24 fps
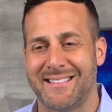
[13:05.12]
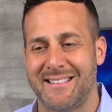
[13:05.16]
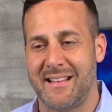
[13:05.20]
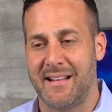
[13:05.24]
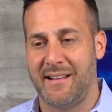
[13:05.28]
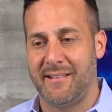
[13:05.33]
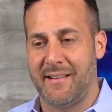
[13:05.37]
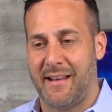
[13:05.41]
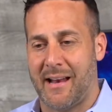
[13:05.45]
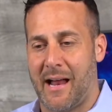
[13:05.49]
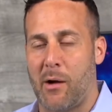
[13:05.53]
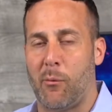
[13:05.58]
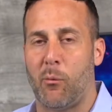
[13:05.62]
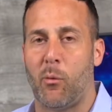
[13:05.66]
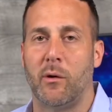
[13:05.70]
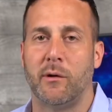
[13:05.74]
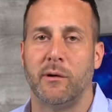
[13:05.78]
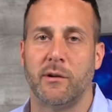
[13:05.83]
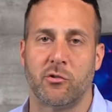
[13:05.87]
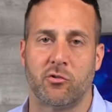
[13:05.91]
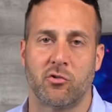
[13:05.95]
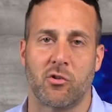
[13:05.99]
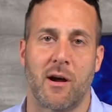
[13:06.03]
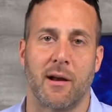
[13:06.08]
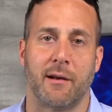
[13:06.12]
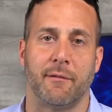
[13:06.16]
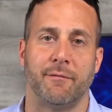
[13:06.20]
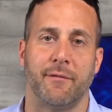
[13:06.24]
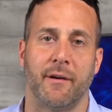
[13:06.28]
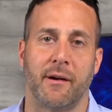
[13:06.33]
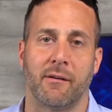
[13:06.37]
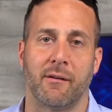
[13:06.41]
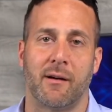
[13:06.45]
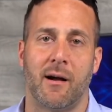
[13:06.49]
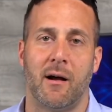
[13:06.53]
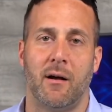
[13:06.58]
thing that I wanted to try to
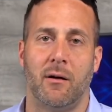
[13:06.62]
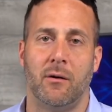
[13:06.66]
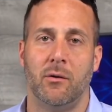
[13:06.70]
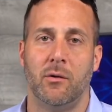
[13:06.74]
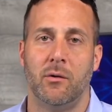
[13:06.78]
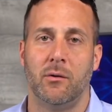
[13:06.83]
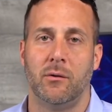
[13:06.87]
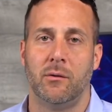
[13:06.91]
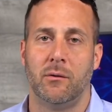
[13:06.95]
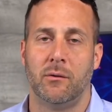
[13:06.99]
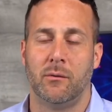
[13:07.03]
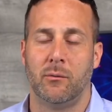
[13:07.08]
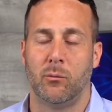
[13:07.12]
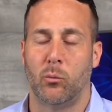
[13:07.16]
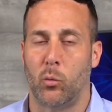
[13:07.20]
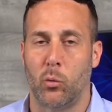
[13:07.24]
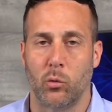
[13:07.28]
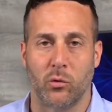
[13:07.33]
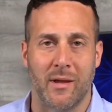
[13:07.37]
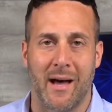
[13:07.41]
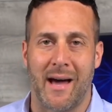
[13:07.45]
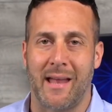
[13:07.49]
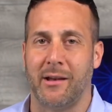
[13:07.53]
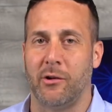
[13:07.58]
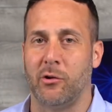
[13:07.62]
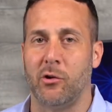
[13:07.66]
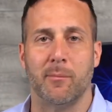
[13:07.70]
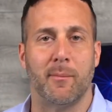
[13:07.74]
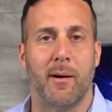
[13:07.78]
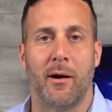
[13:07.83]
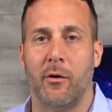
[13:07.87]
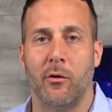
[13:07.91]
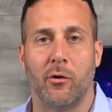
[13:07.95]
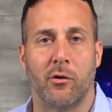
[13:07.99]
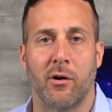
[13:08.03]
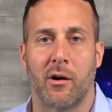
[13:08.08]
figure out was how to do my
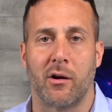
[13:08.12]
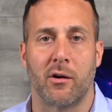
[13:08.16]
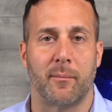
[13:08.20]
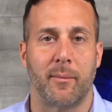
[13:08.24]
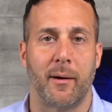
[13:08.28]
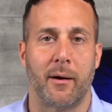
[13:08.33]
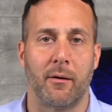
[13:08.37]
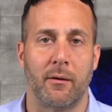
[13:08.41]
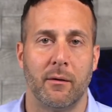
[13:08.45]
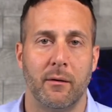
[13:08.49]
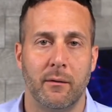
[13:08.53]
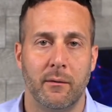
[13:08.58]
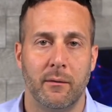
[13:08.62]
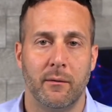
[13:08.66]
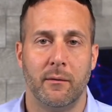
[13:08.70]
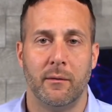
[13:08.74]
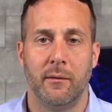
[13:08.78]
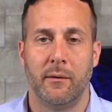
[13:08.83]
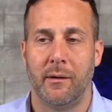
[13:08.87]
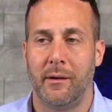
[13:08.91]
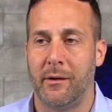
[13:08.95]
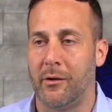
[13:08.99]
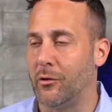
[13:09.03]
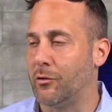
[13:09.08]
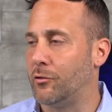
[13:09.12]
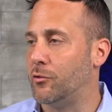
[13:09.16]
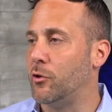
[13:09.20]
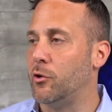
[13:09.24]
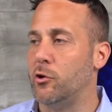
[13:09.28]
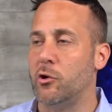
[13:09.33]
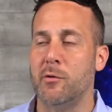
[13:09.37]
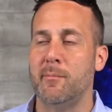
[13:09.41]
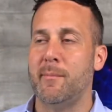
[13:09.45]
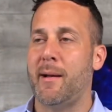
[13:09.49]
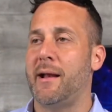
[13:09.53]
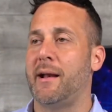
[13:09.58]
own credit repair. He goes, dude,
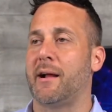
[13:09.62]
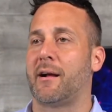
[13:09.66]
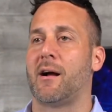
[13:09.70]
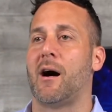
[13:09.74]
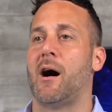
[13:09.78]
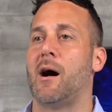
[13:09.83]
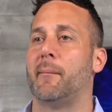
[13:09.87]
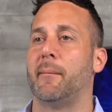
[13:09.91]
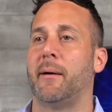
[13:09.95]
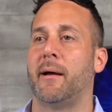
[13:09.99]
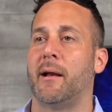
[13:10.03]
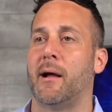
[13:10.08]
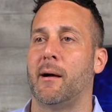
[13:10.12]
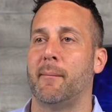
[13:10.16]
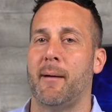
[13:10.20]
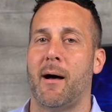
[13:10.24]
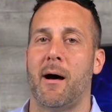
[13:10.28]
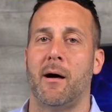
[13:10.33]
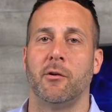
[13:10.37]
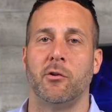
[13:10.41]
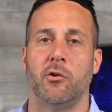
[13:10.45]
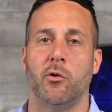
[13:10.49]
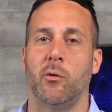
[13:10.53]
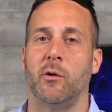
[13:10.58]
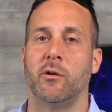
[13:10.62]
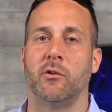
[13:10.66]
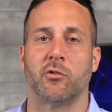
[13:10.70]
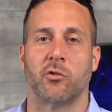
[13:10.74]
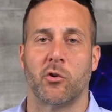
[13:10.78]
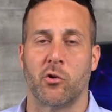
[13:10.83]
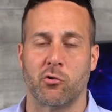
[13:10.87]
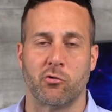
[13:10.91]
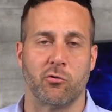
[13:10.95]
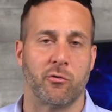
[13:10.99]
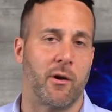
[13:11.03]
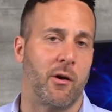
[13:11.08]
you made a comment about doing
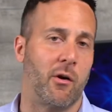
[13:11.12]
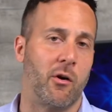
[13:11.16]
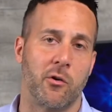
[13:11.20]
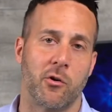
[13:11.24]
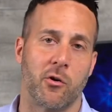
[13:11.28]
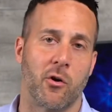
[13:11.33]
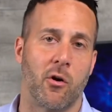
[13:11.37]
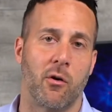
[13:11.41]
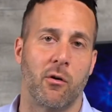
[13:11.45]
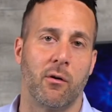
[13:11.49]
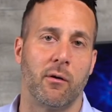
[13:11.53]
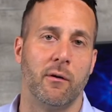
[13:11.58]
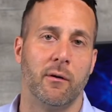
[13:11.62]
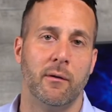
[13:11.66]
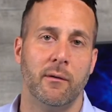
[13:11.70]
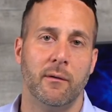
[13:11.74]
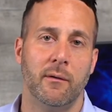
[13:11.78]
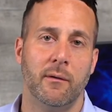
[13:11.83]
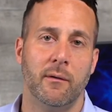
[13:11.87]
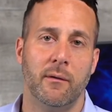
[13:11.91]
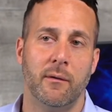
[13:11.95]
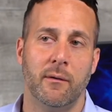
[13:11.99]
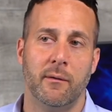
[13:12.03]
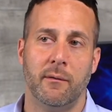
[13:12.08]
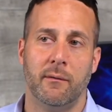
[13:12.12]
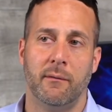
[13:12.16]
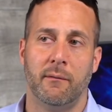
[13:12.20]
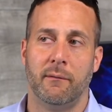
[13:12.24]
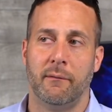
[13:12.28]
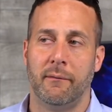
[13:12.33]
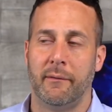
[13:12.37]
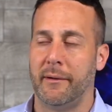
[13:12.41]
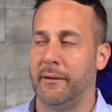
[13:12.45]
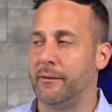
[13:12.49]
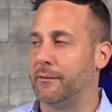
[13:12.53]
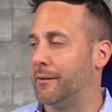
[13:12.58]
surgery on your heart.
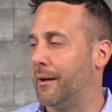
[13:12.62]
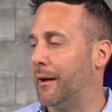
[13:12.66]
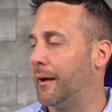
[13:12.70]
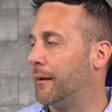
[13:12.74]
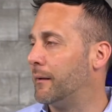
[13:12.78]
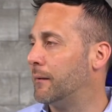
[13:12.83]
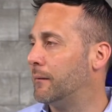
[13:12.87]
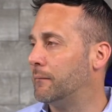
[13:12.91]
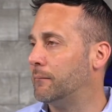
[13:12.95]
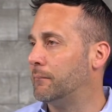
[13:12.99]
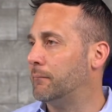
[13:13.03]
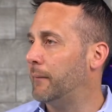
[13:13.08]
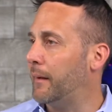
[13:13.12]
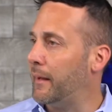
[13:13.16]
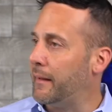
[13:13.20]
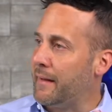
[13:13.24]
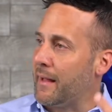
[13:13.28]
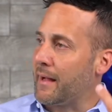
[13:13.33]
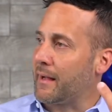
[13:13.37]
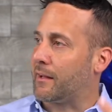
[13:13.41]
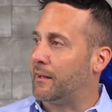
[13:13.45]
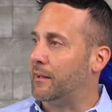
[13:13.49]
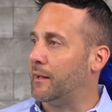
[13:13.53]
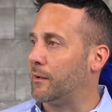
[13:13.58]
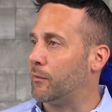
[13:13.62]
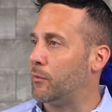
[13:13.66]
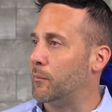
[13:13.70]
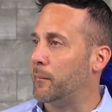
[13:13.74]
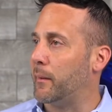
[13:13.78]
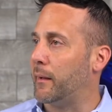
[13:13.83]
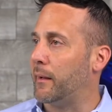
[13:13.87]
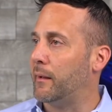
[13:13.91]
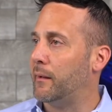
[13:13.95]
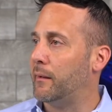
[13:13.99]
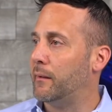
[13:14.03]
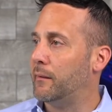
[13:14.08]
And he's like, man, that clicked with
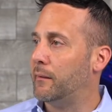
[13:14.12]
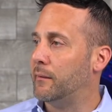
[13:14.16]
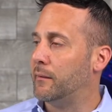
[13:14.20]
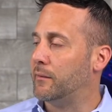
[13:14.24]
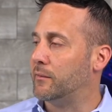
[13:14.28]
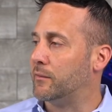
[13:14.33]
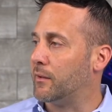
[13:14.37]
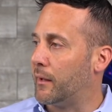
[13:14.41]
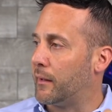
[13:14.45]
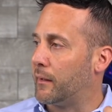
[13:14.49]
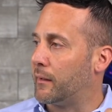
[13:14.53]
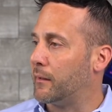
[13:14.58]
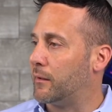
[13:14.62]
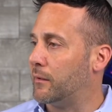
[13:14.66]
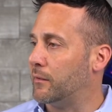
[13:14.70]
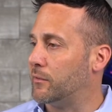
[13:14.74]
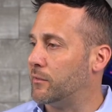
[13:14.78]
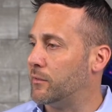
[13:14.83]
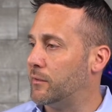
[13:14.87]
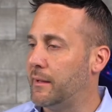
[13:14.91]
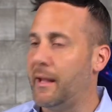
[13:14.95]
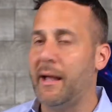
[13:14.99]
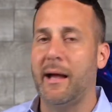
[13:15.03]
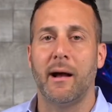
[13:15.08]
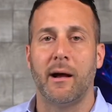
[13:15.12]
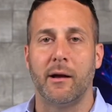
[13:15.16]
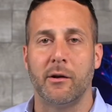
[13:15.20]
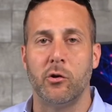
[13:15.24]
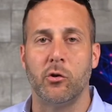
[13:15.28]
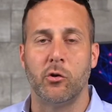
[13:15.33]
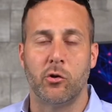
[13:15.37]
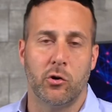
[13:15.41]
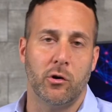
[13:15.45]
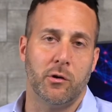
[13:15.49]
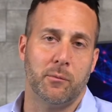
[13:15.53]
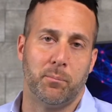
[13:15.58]
me. He's like, because yeah, you
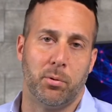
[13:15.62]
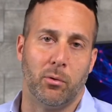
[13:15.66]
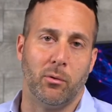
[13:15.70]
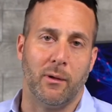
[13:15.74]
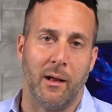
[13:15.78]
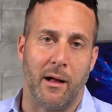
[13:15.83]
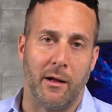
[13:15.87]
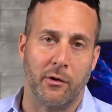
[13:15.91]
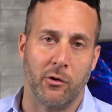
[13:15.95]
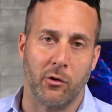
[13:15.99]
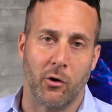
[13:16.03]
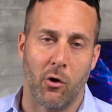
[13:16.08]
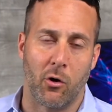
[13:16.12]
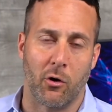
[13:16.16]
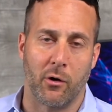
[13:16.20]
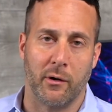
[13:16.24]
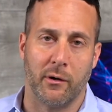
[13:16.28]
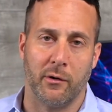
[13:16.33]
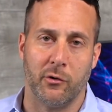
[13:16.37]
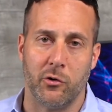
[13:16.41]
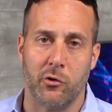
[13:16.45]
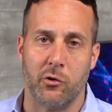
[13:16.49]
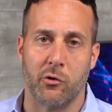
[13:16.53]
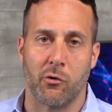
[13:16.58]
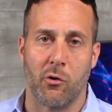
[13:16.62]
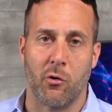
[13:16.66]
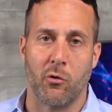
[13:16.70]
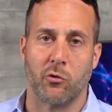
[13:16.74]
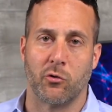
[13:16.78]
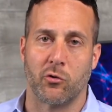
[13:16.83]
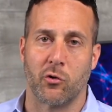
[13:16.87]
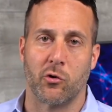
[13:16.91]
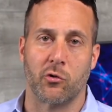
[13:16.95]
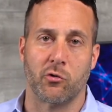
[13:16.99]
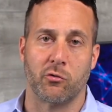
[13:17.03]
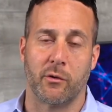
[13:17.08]
could pull out your heart and do your own
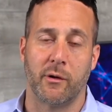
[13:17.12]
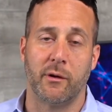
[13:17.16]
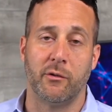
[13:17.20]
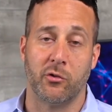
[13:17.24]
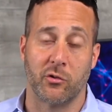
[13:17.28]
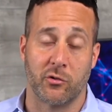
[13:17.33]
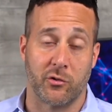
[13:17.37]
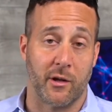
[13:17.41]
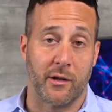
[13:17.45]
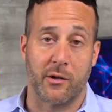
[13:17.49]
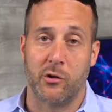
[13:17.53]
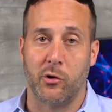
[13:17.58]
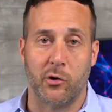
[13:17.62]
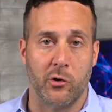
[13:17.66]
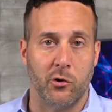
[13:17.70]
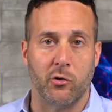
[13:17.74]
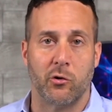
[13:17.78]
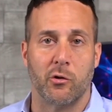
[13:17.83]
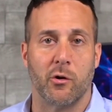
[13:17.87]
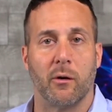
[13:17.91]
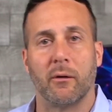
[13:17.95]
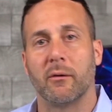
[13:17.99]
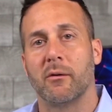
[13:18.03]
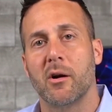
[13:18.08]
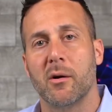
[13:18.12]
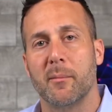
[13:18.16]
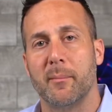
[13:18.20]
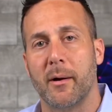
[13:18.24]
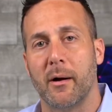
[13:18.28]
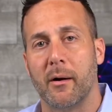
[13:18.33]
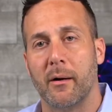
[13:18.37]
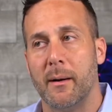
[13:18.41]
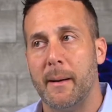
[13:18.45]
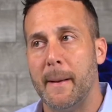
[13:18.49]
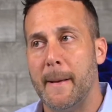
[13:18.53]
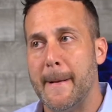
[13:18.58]
surgery, just like you could do your own credit
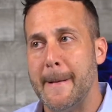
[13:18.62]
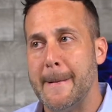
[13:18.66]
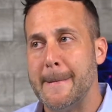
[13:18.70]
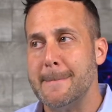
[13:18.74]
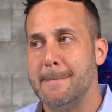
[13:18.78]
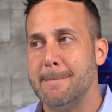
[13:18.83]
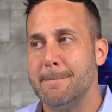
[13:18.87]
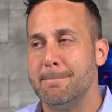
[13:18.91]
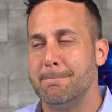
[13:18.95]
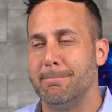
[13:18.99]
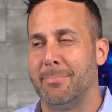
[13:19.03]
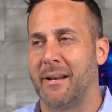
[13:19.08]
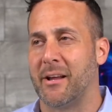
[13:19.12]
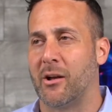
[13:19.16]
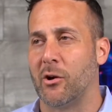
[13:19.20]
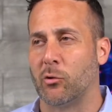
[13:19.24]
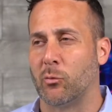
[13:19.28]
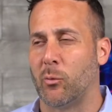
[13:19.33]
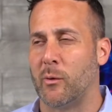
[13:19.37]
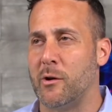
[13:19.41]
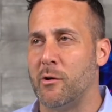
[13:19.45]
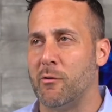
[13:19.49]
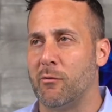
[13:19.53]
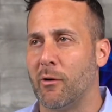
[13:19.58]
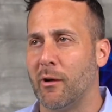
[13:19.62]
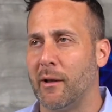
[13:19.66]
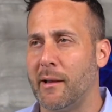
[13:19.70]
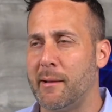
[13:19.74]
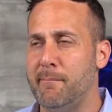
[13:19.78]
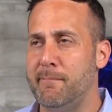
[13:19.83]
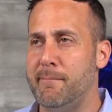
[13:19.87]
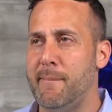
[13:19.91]
repair. But he goes, when you really